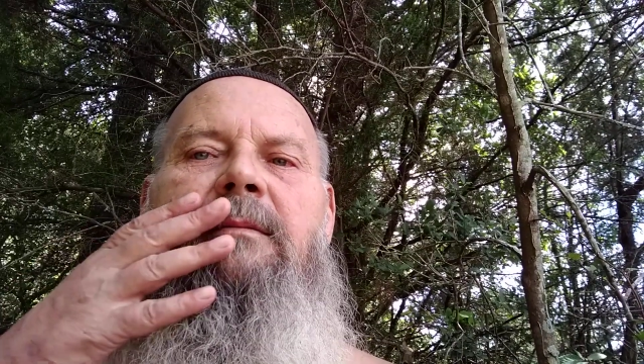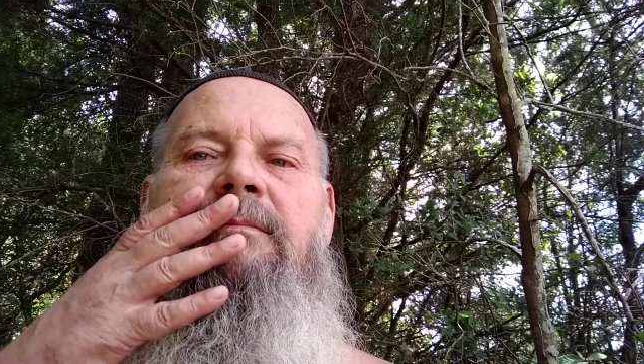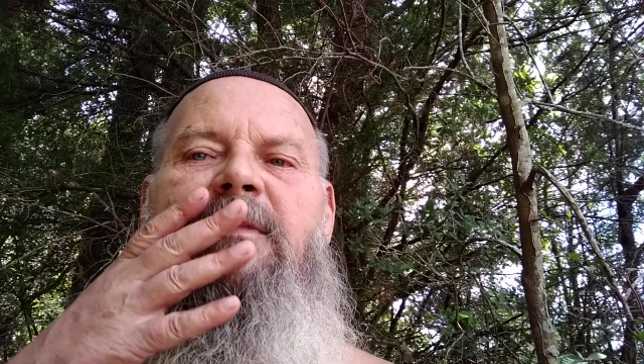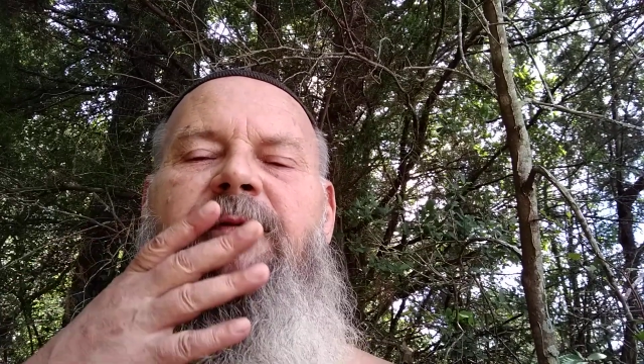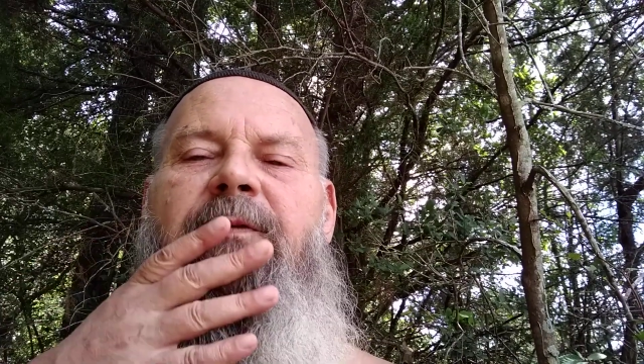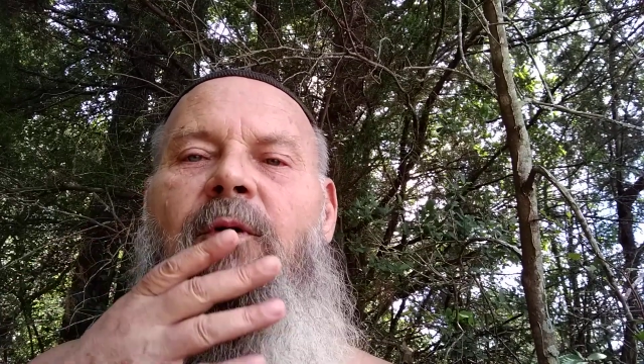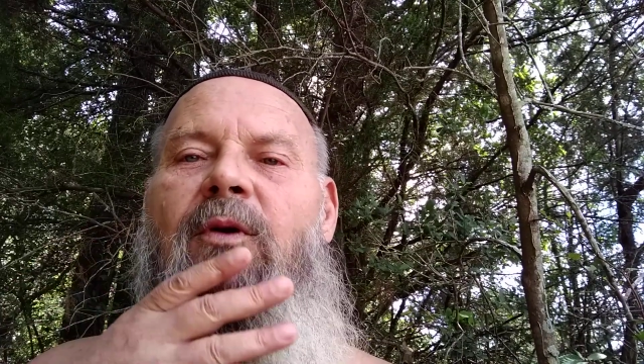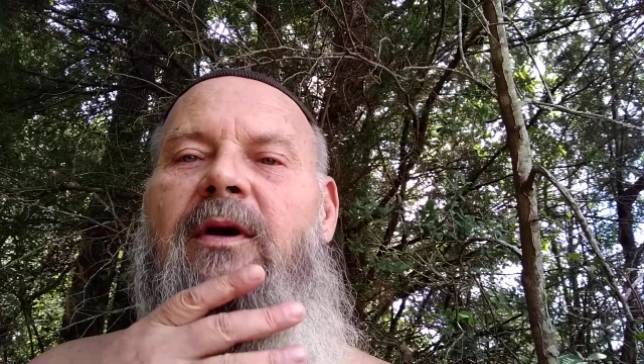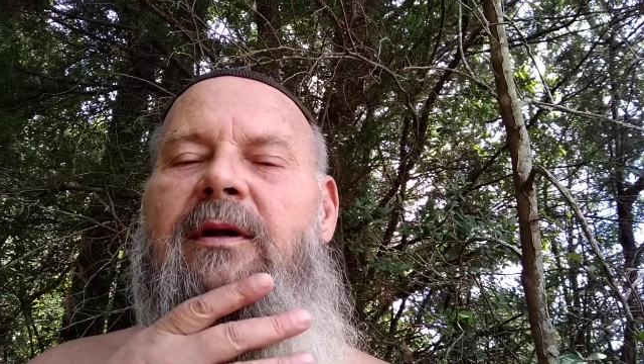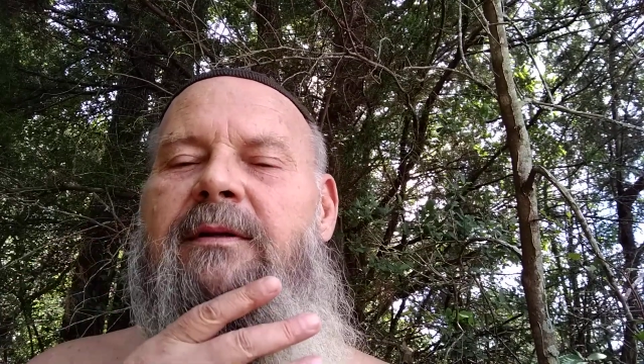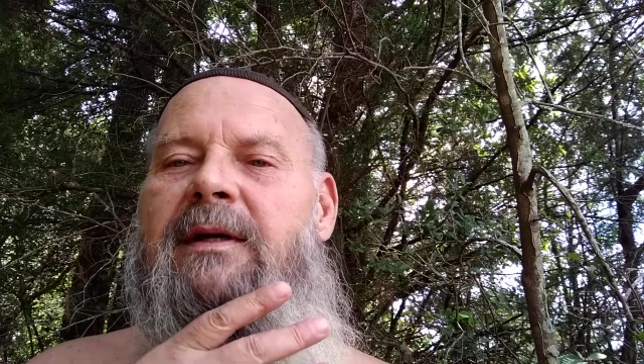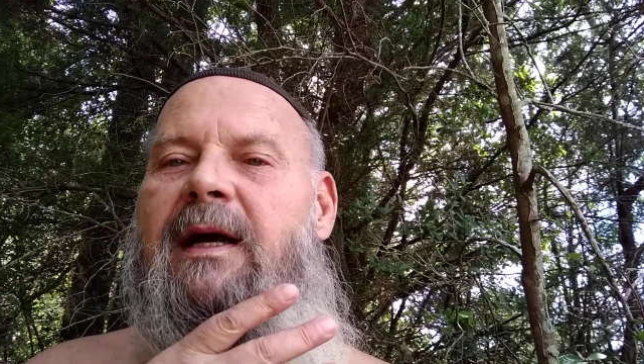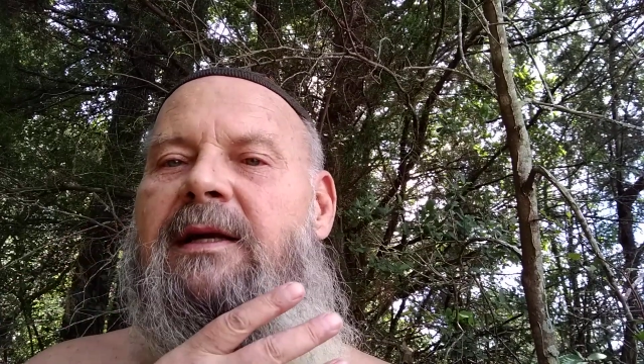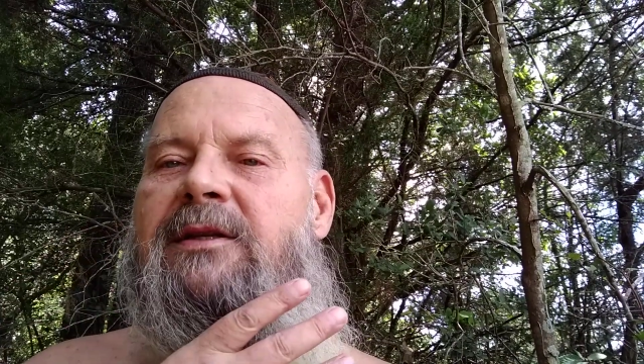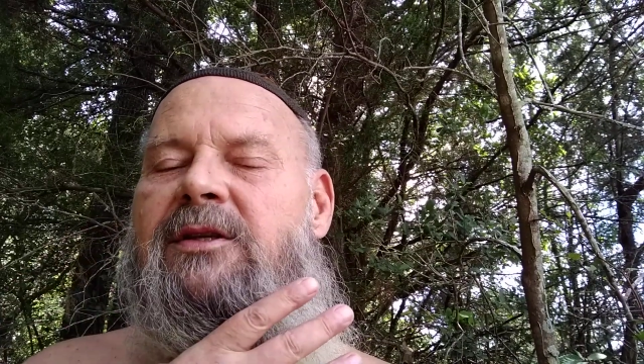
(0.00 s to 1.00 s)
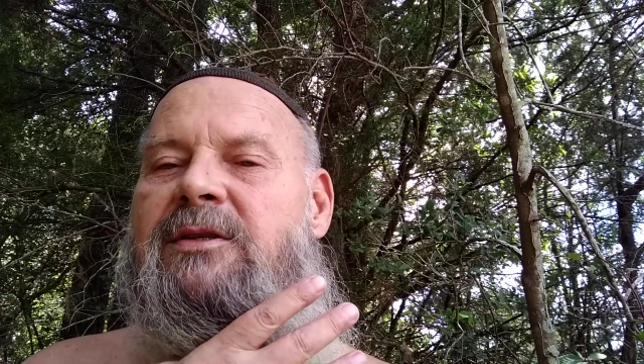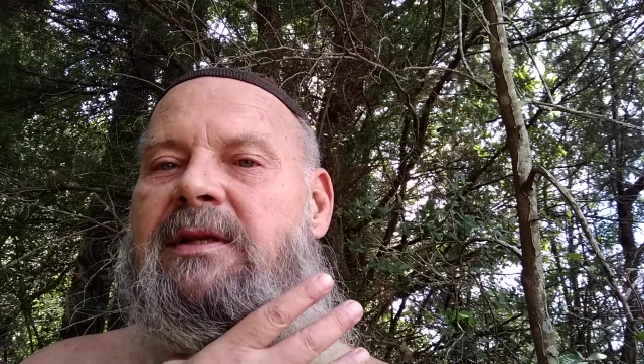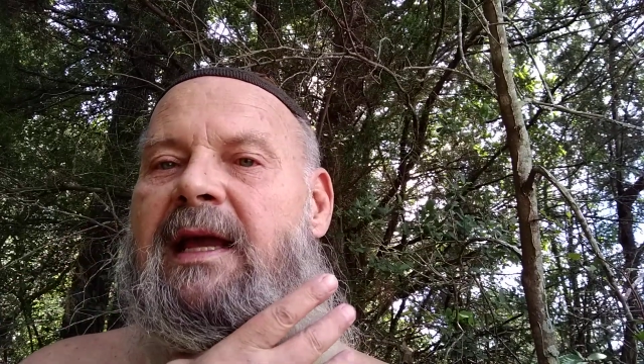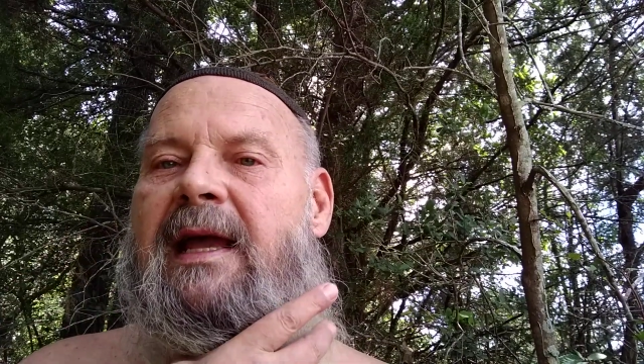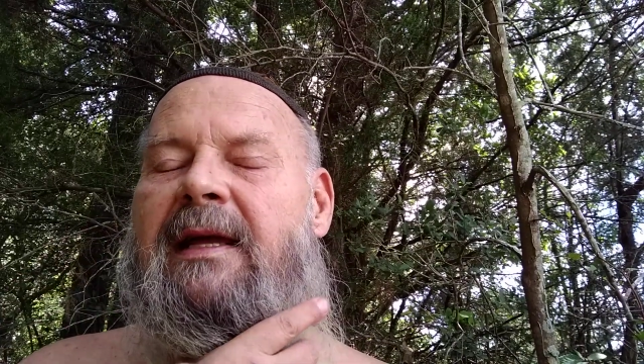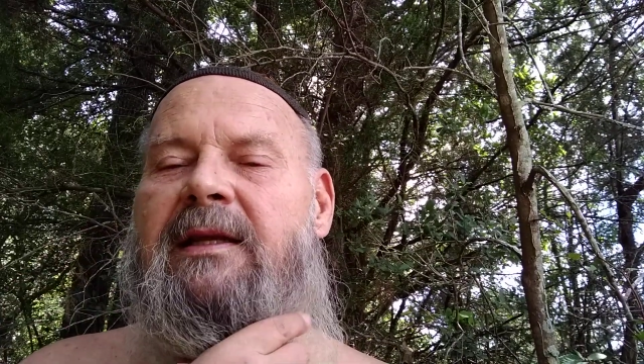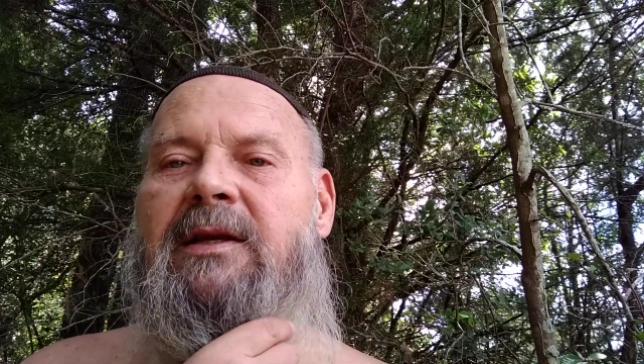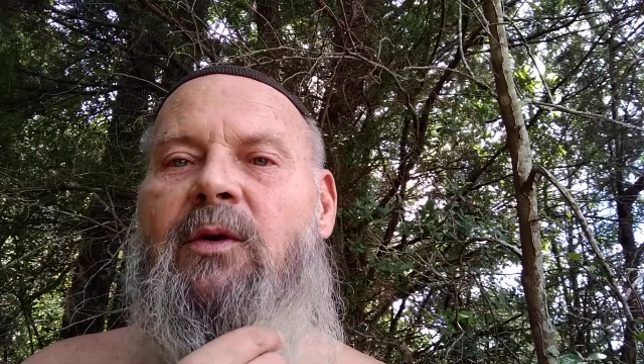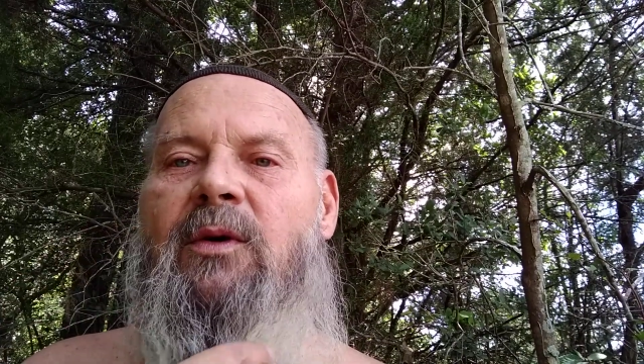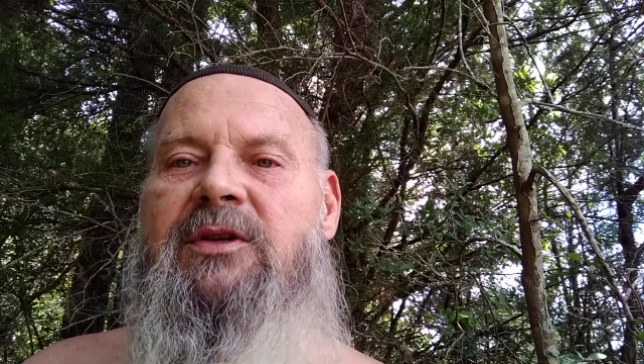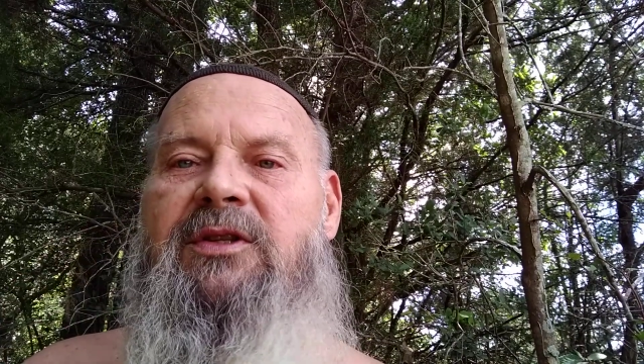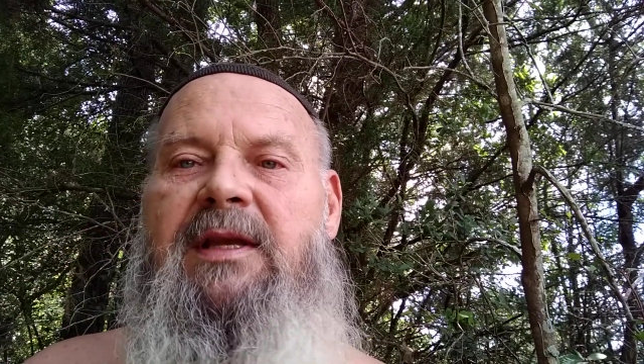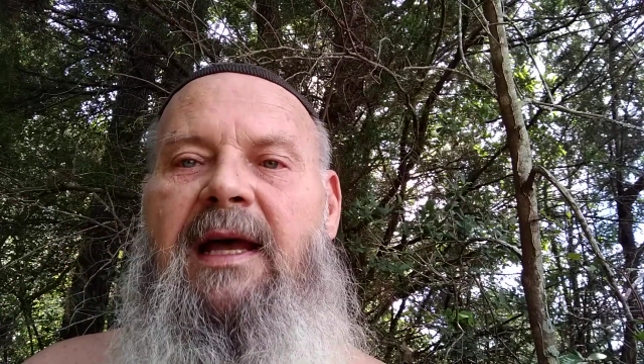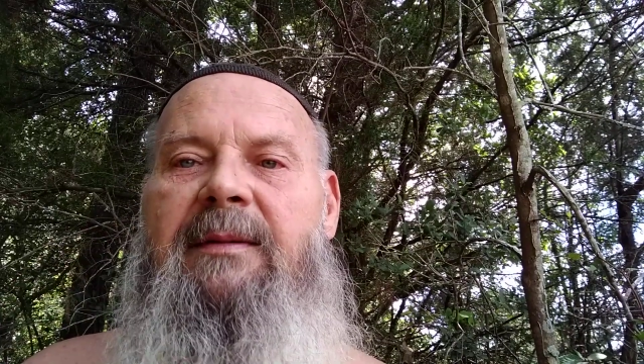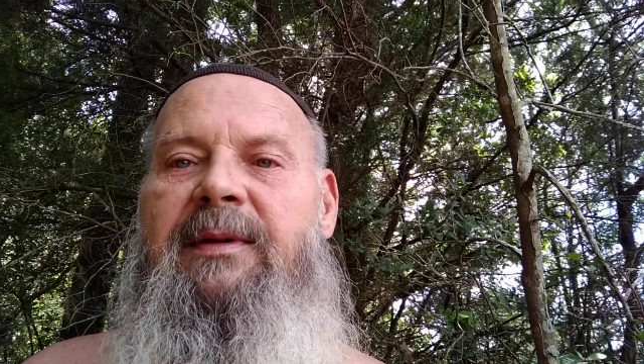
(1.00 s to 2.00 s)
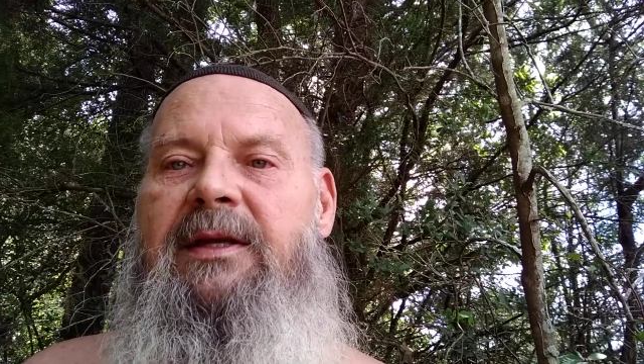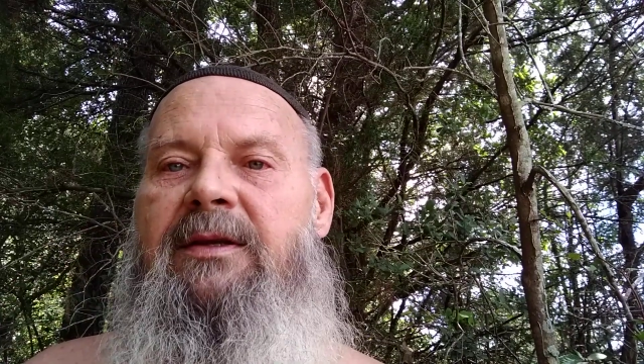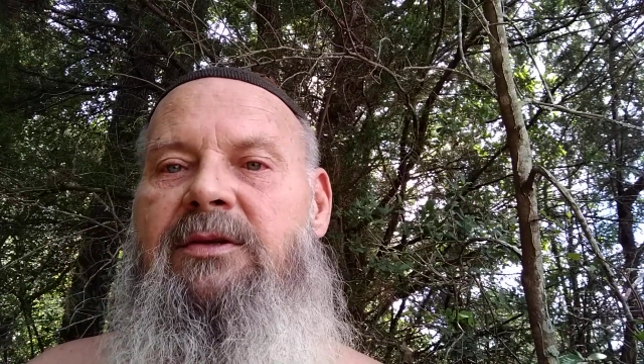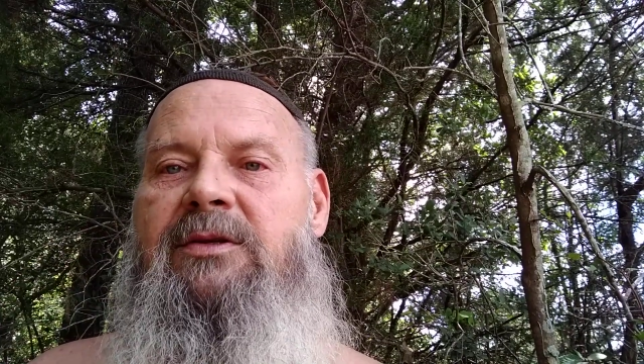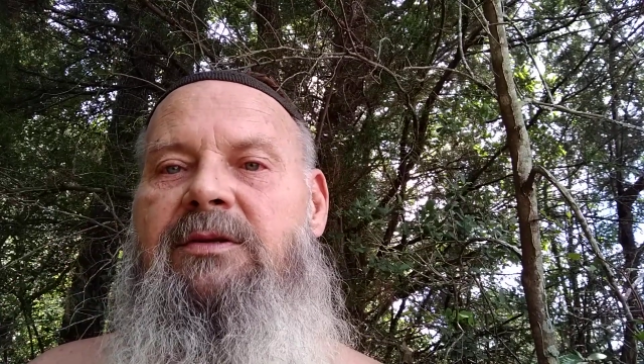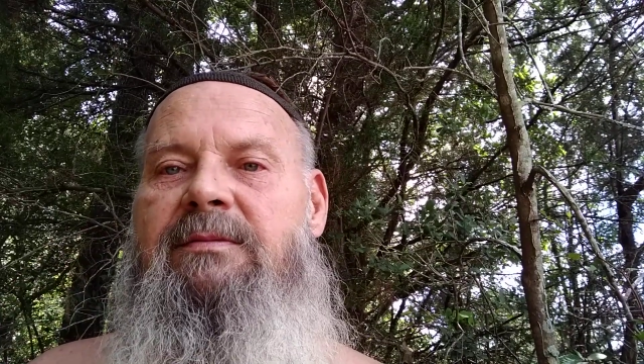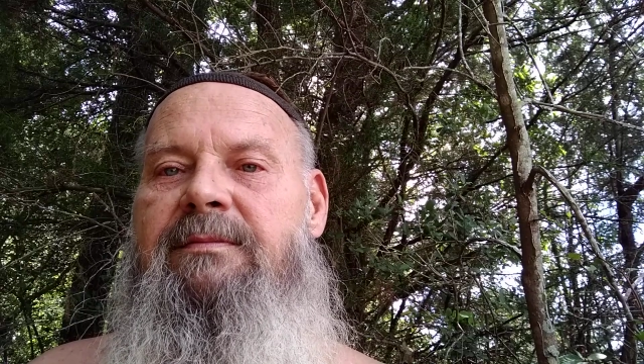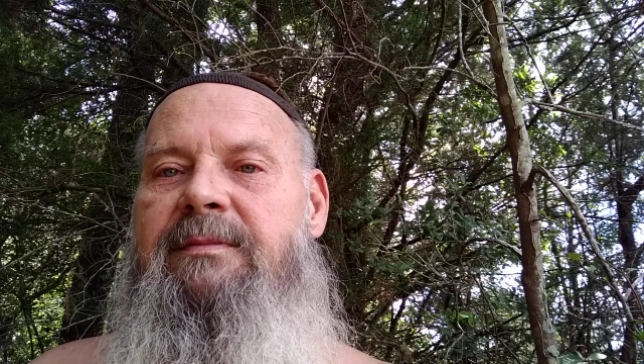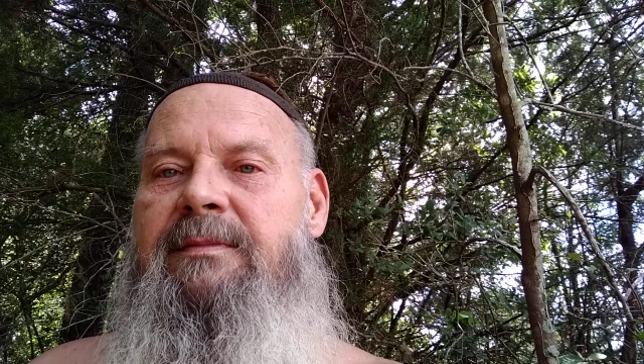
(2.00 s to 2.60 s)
before I just had to go inside because